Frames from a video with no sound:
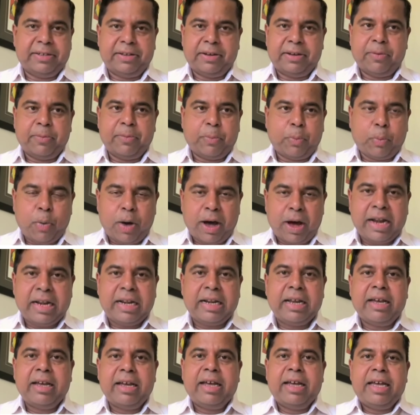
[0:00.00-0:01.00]
You know,
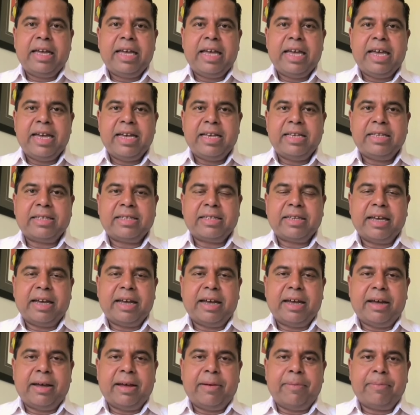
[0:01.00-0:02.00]
one is
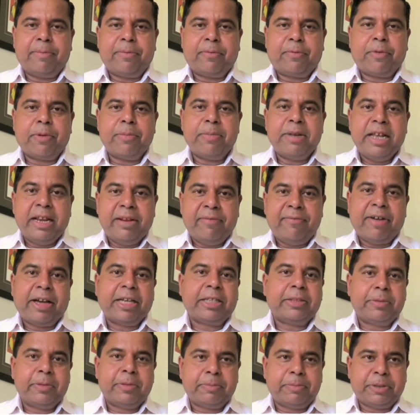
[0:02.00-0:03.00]
from an
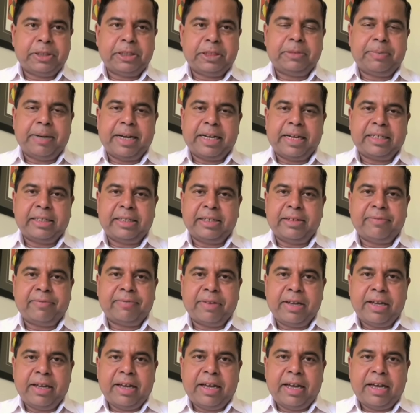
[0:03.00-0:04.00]
investment
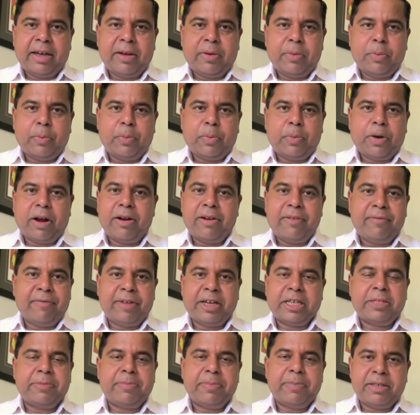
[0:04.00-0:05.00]
perspective, our
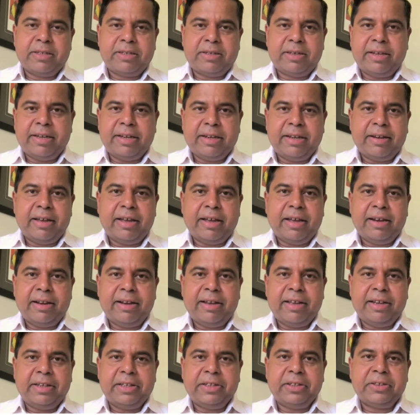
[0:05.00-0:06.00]
investments in
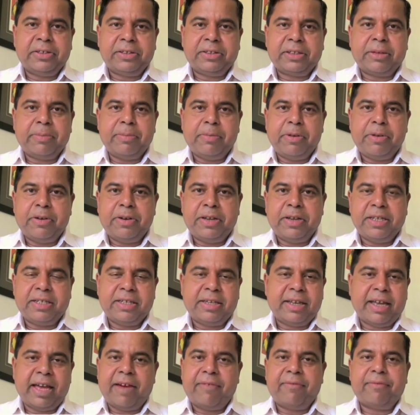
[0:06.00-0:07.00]
Indigenous
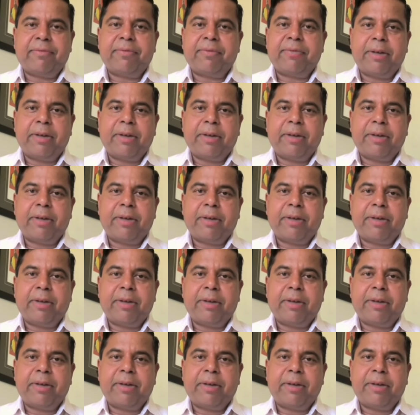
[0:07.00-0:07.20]
communities have